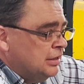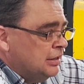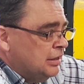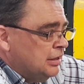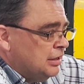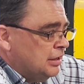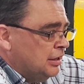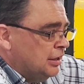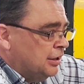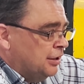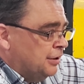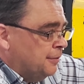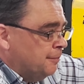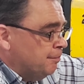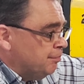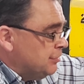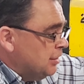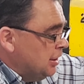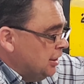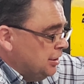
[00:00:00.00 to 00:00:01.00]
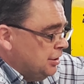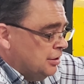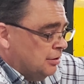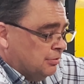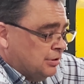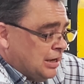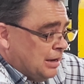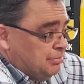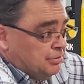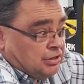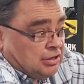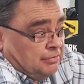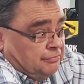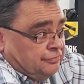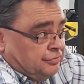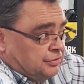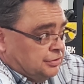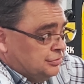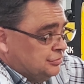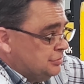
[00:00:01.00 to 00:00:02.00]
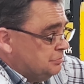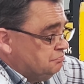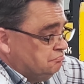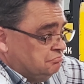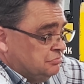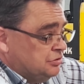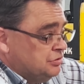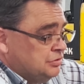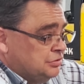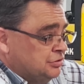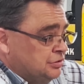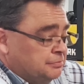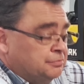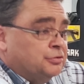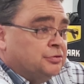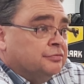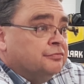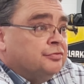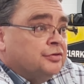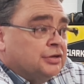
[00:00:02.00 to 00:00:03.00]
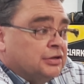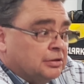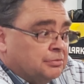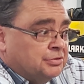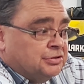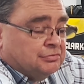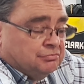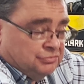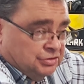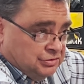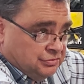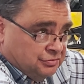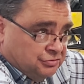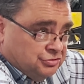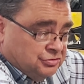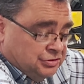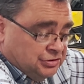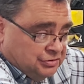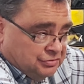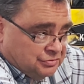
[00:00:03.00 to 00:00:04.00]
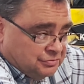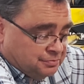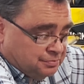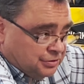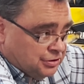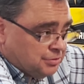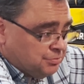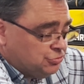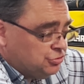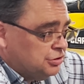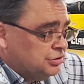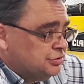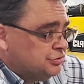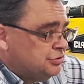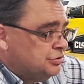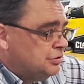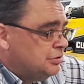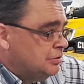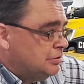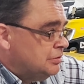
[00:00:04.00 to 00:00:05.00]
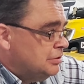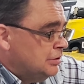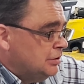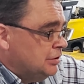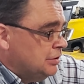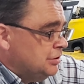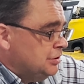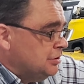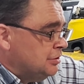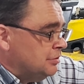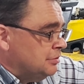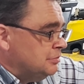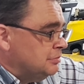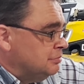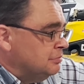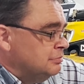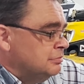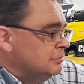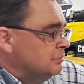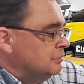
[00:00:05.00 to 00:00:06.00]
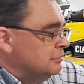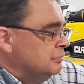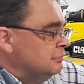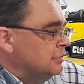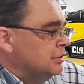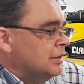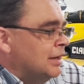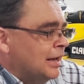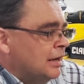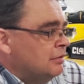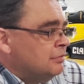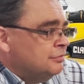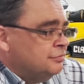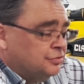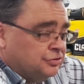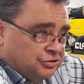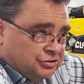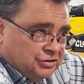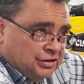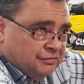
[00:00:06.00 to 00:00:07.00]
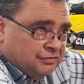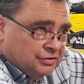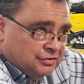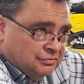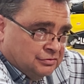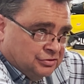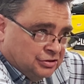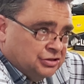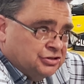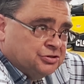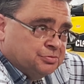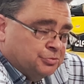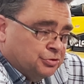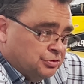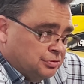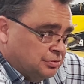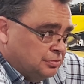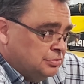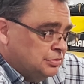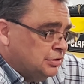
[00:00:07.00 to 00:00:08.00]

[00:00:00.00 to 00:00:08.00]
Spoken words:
You know, cabin comfort it's an important thing. I mean, the diesel pickup trucks are, you know, renowned for just having dismal